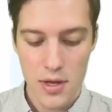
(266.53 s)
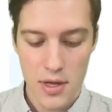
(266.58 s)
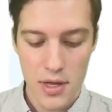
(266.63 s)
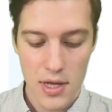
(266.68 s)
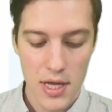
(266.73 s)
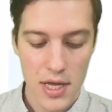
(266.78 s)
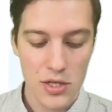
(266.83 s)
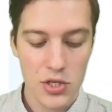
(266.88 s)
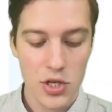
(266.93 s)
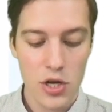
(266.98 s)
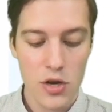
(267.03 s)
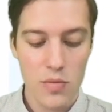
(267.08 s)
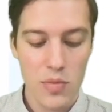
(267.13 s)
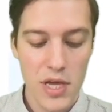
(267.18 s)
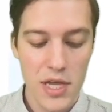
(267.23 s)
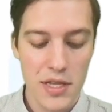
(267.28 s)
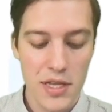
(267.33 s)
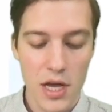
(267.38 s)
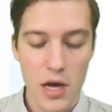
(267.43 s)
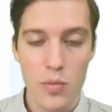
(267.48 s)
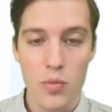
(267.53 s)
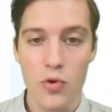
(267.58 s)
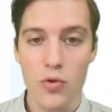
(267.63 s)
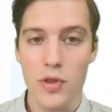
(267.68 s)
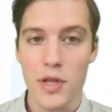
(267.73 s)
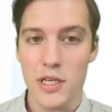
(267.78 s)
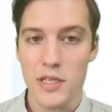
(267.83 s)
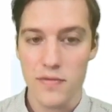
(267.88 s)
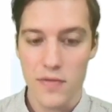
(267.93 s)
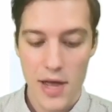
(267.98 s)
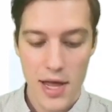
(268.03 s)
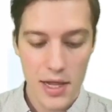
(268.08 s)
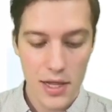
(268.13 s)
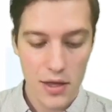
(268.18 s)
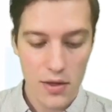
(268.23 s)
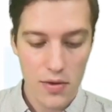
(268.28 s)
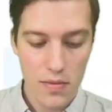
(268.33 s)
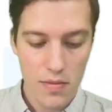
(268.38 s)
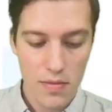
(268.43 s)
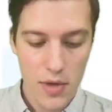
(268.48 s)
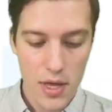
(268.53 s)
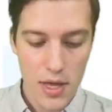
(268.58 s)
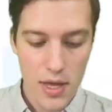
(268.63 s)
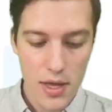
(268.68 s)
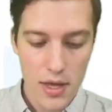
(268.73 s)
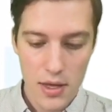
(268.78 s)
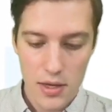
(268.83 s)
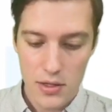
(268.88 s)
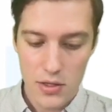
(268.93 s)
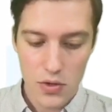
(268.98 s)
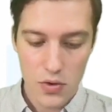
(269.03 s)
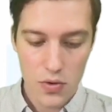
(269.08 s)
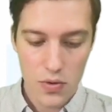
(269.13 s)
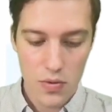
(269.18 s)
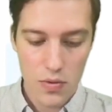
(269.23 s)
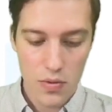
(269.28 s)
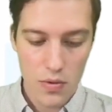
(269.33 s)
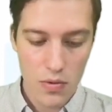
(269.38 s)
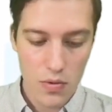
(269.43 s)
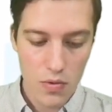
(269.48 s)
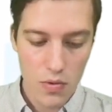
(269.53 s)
is going to be double this value. So